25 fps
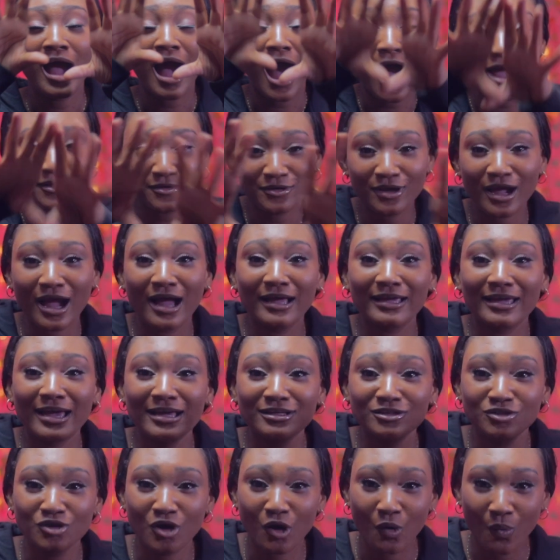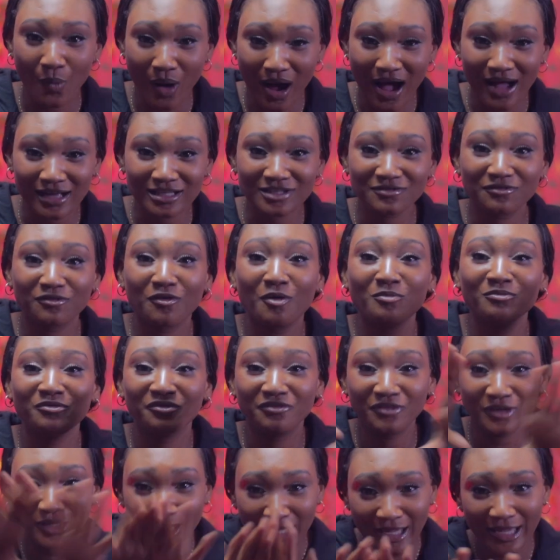and you can get your wax from
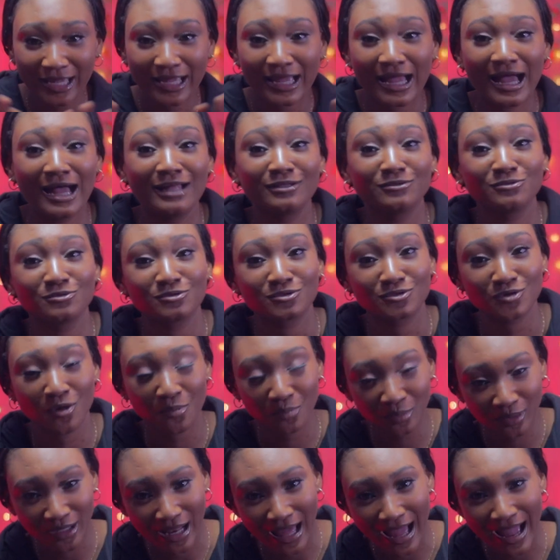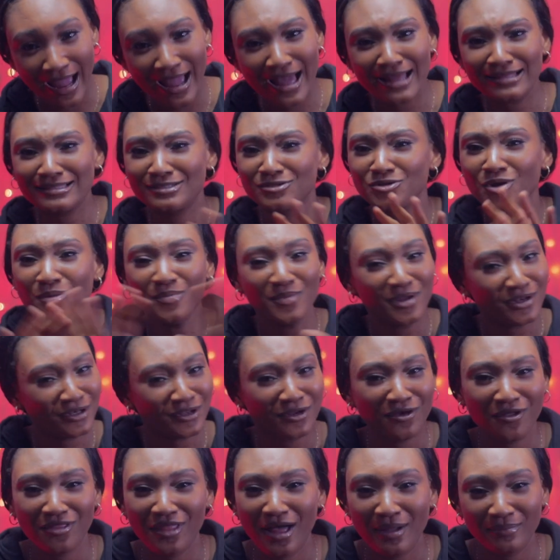VA Candle Supply and so
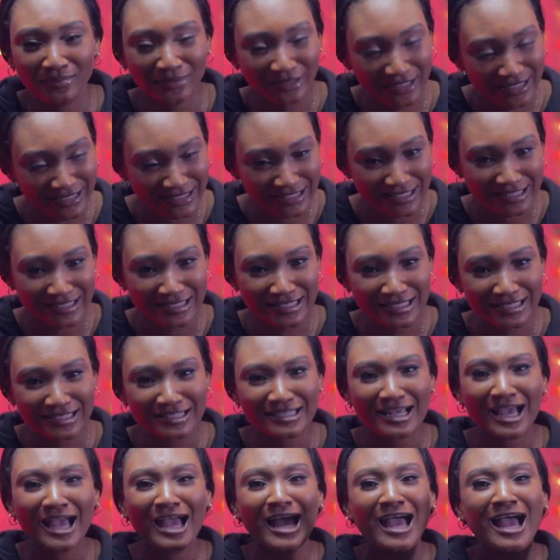many other places,